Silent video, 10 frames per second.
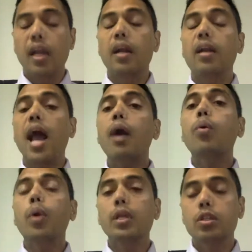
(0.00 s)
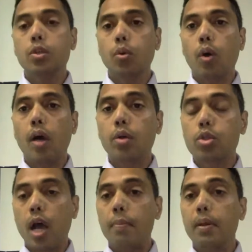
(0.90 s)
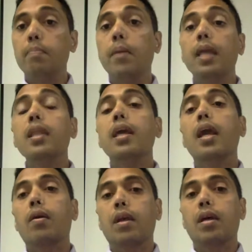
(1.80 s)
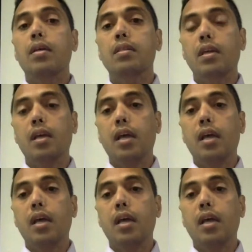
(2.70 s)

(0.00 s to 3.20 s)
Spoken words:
they're not going to do a good job in many areas,